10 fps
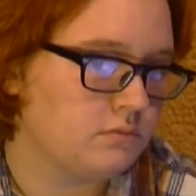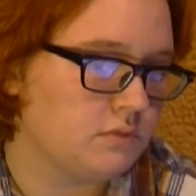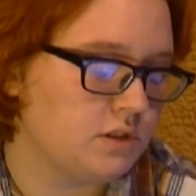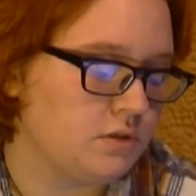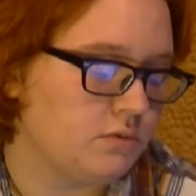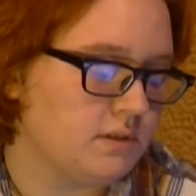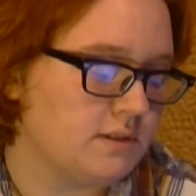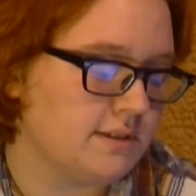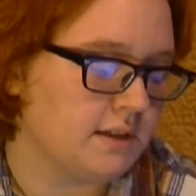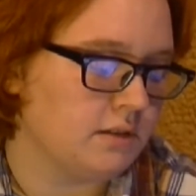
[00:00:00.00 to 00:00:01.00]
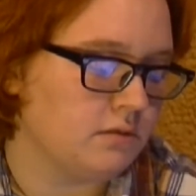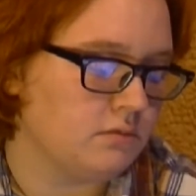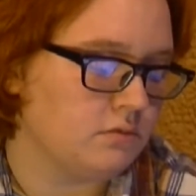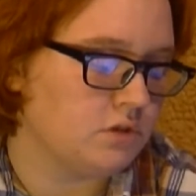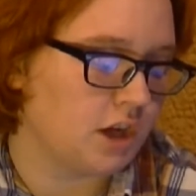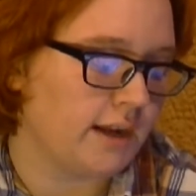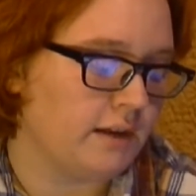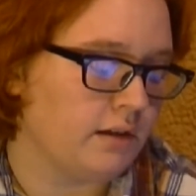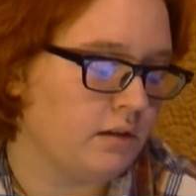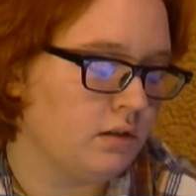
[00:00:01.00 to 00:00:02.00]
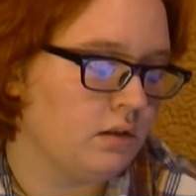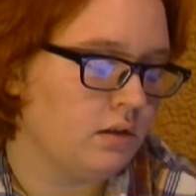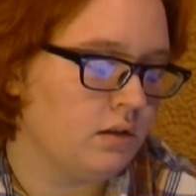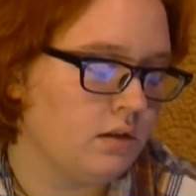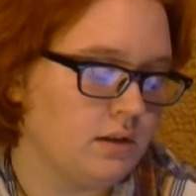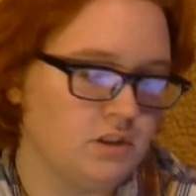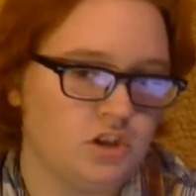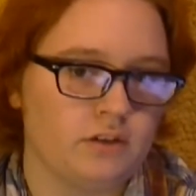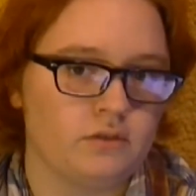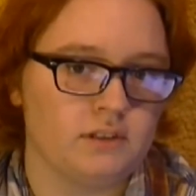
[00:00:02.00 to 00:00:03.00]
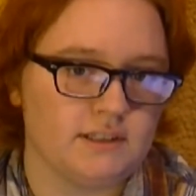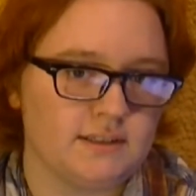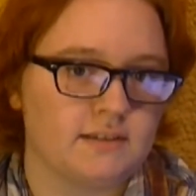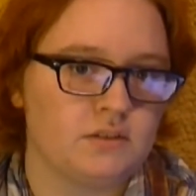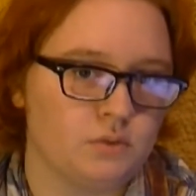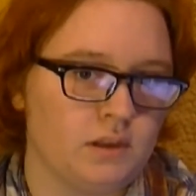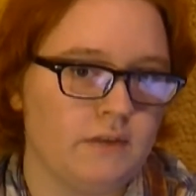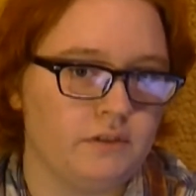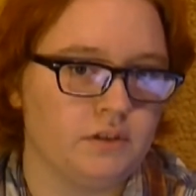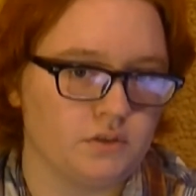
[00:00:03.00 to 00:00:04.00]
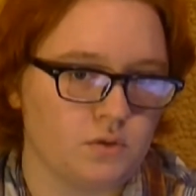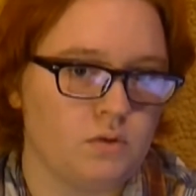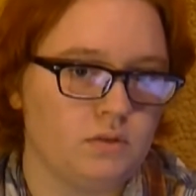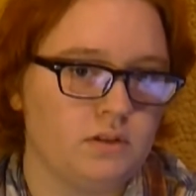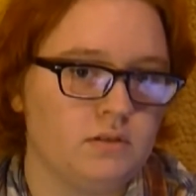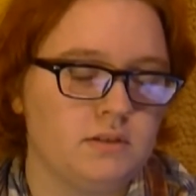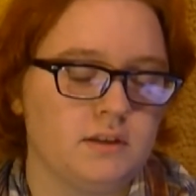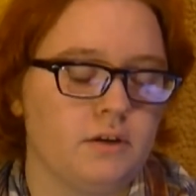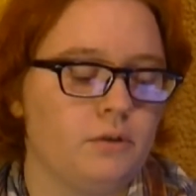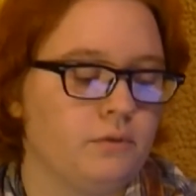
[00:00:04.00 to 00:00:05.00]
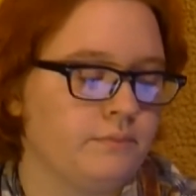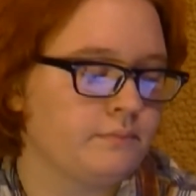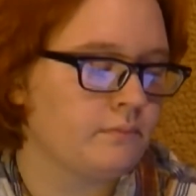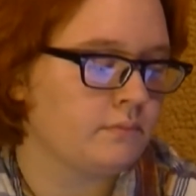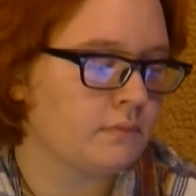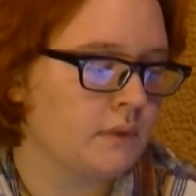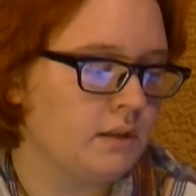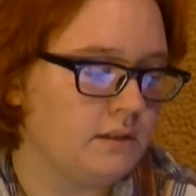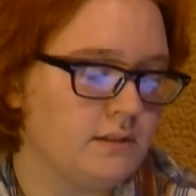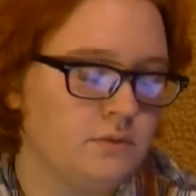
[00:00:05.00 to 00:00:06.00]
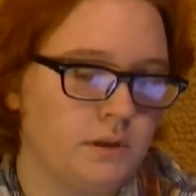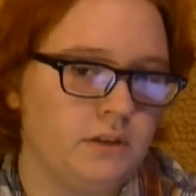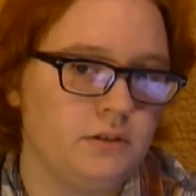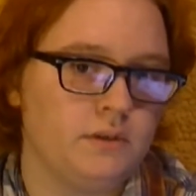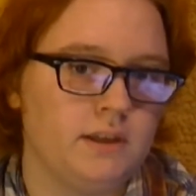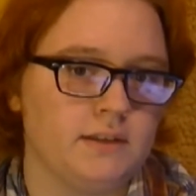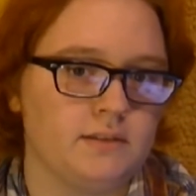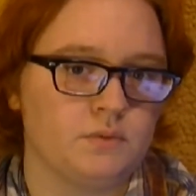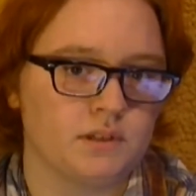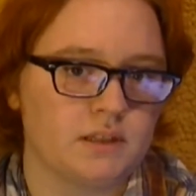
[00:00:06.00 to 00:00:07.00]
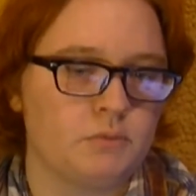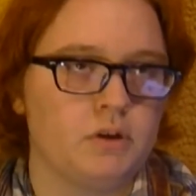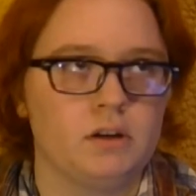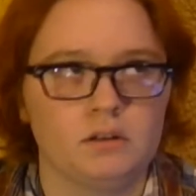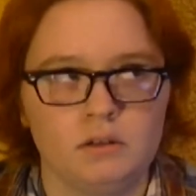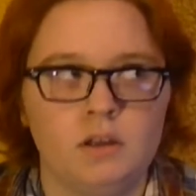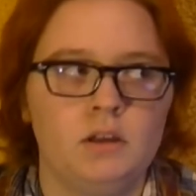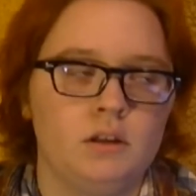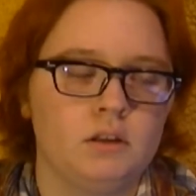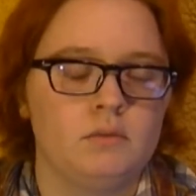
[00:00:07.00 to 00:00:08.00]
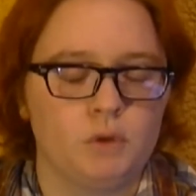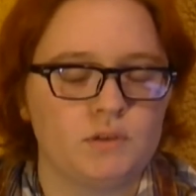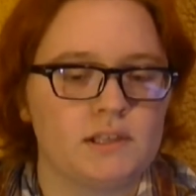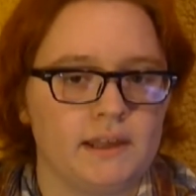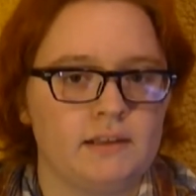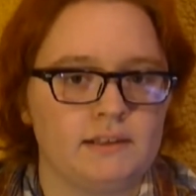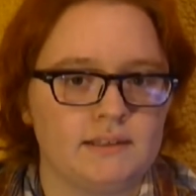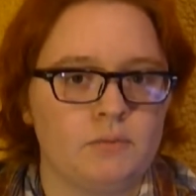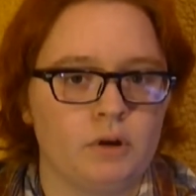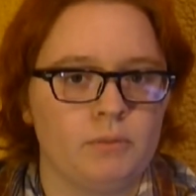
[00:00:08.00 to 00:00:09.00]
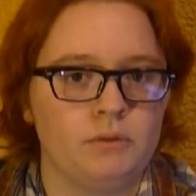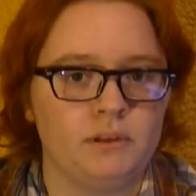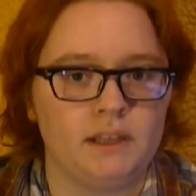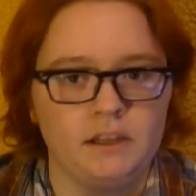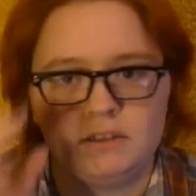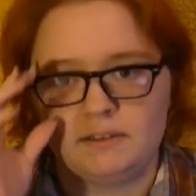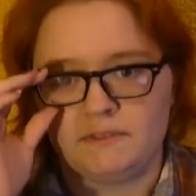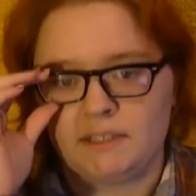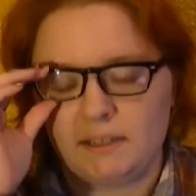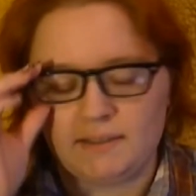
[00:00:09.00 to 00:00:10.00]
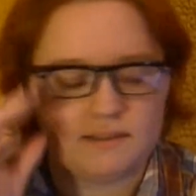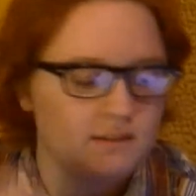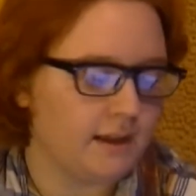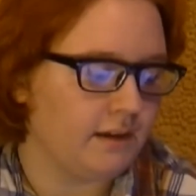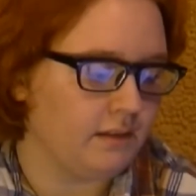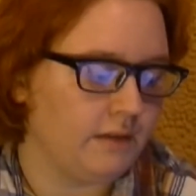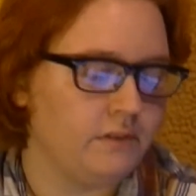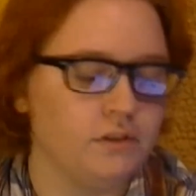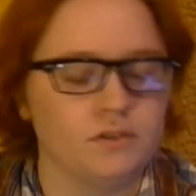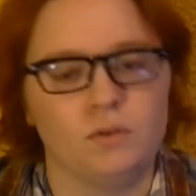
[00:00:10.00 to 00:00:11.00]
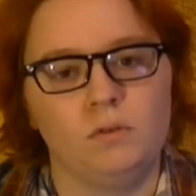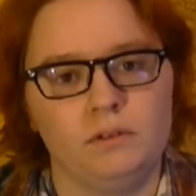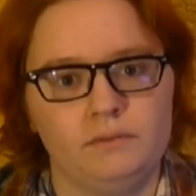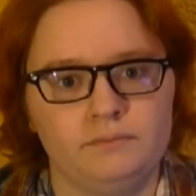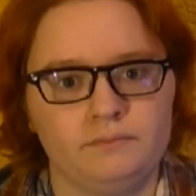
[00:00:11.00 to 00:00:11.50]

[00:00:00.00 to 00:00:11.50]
students in China is generally 6 to 11 years old. So these 22 kids were somewhere, most likely somewhere between the ages of 6 and 11 years old.